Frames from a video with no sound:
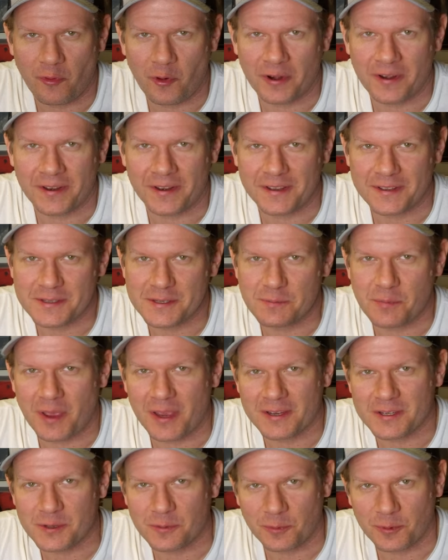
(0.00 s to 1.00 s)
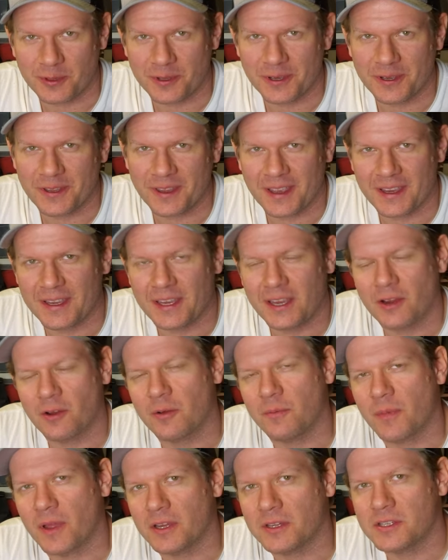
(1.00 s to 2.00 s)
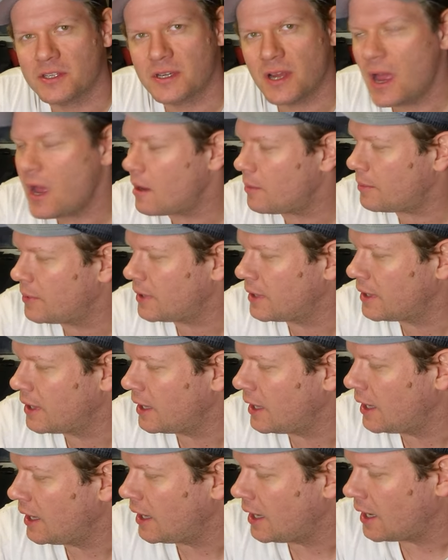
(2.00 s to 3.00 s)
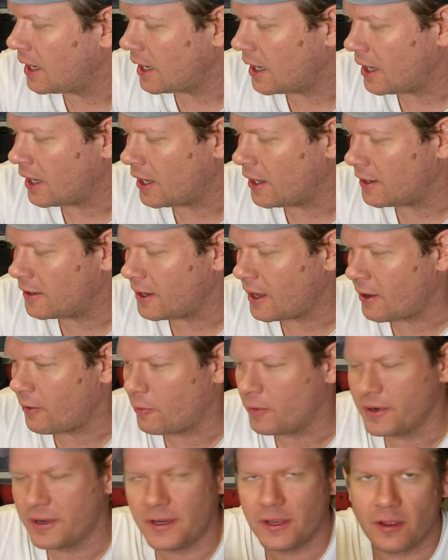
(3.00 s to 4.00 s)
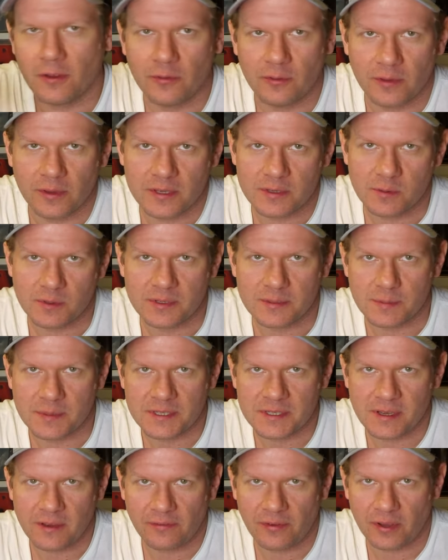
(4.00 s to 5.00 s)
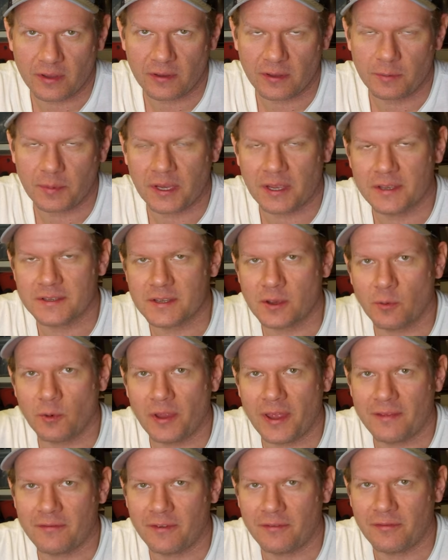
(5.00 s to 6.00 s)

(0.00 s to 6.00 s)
what an inspection would look like here in my shop. And I wanted to go through this one specifically because I will have a